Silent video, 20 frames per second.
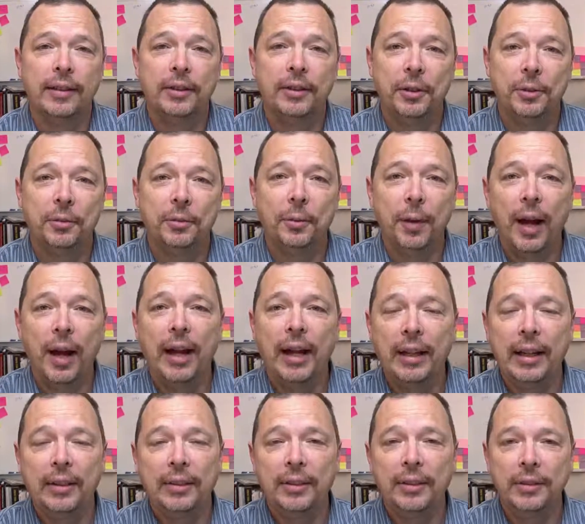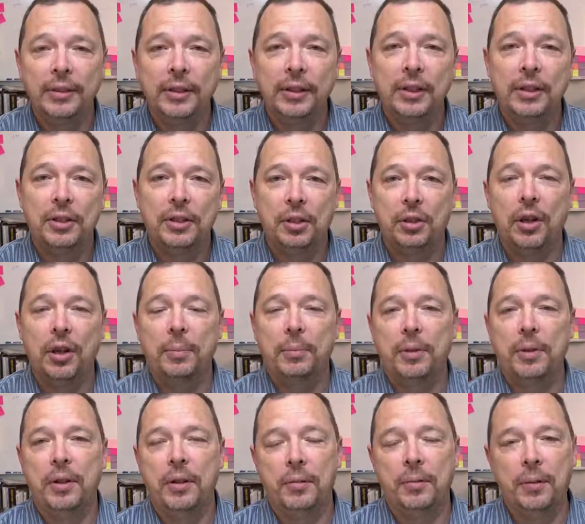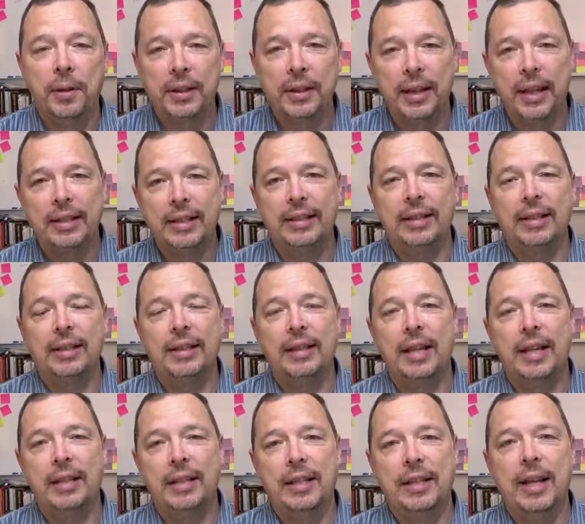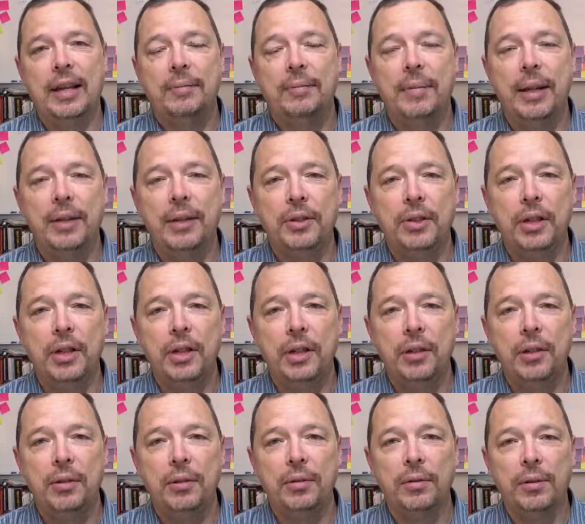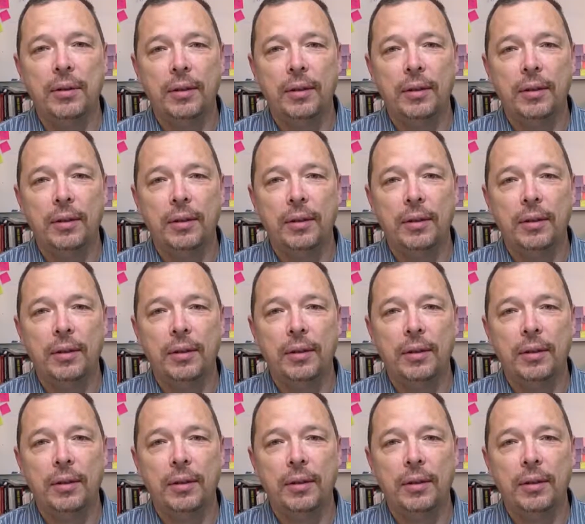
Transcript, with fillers: to write the description of what that success state means to you.